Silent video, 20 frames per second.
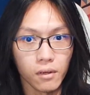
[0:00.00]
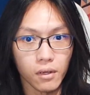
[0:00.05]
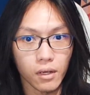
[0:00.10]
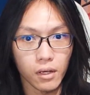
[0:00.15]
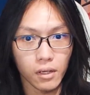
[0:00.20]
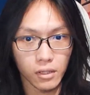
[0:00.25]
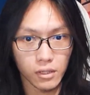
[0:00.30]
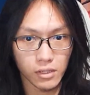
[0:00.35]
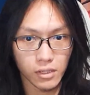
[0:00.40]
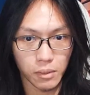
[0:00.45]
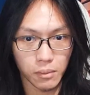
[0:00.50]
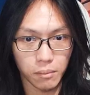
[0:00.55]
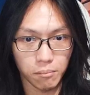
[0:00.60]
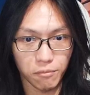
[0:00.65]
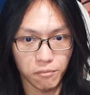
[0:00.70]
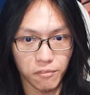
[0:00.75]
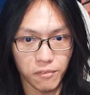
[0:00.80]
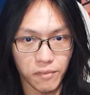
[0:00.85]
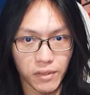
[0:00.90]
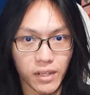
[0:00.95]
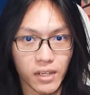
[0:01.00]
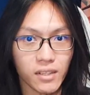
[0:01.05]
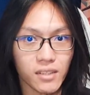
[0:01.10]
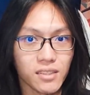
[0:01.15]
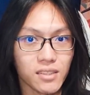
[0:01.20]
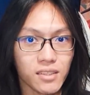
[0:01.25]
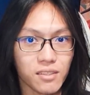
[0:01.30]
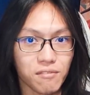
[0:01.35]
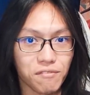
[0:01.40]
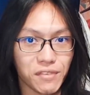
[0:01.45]
Because I have another
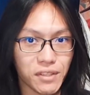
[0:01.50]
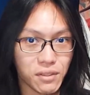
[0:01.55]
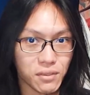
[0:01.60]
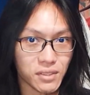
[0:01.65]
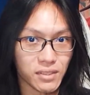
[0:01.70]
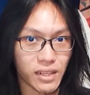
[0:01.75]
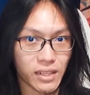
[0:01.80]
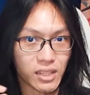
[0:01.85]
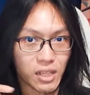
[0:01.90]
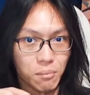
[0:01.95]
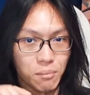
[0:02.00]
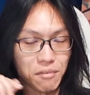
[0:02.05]
video slated